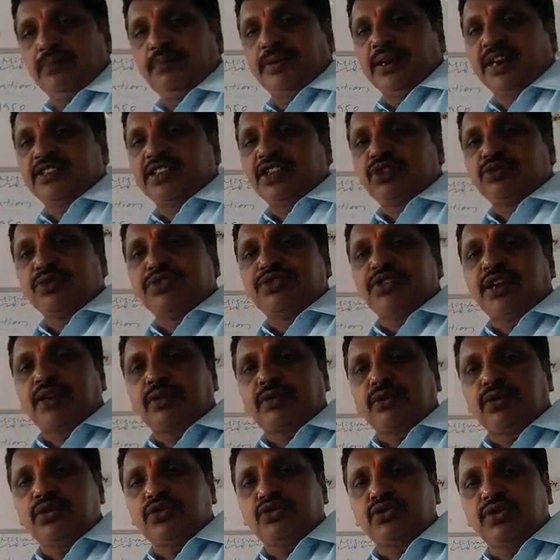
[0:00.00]
places which
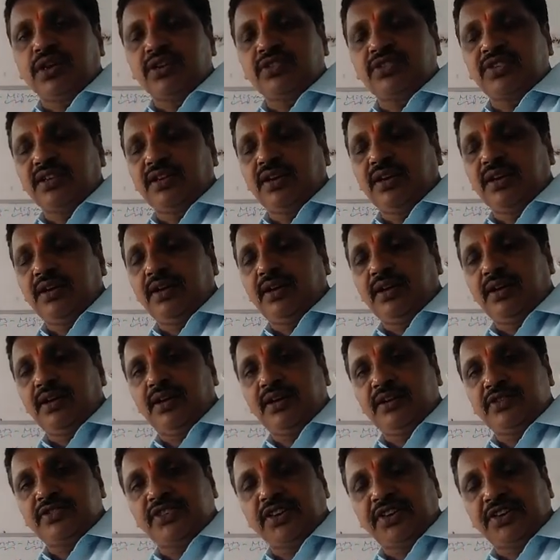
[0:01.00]
are close to
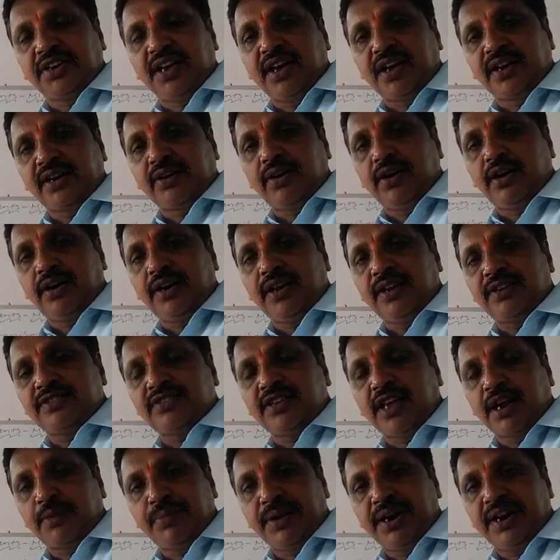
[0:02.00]
city are called
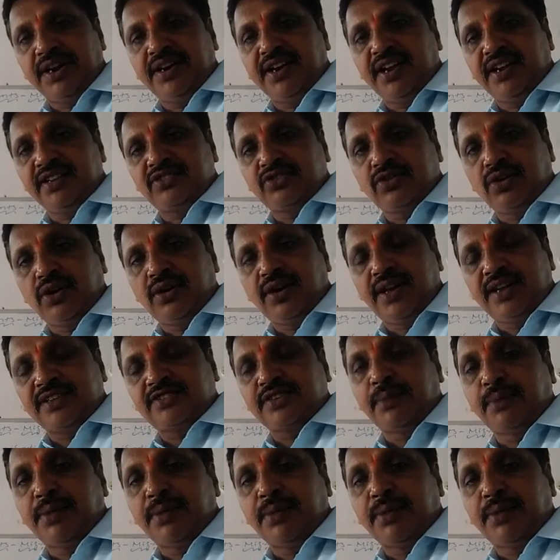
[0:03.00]
as urban area is called as